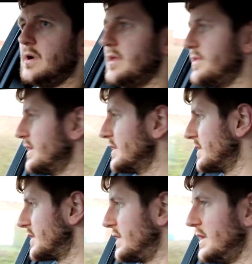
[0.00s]
I think
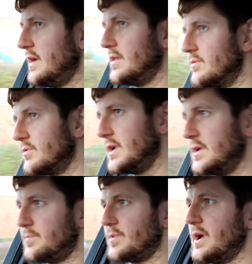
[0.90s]
I can hear the
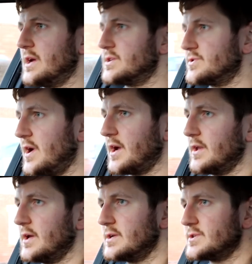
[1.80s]
rear brakes
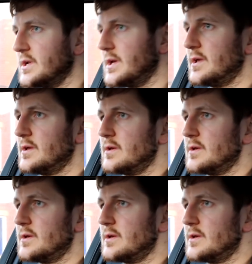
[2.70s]
dragging actually.